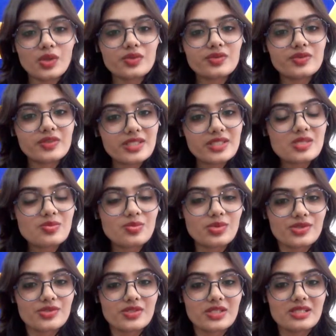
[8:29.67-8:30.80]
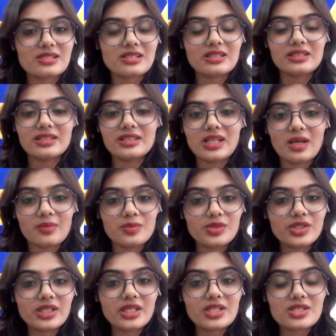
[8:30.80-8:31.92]
Throughout this process, clear
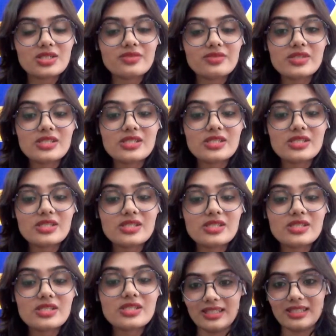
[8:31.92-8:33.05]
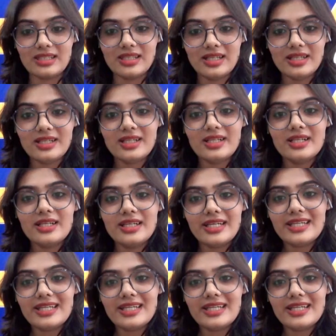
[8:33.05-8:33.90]
communication with stakeholders is the key.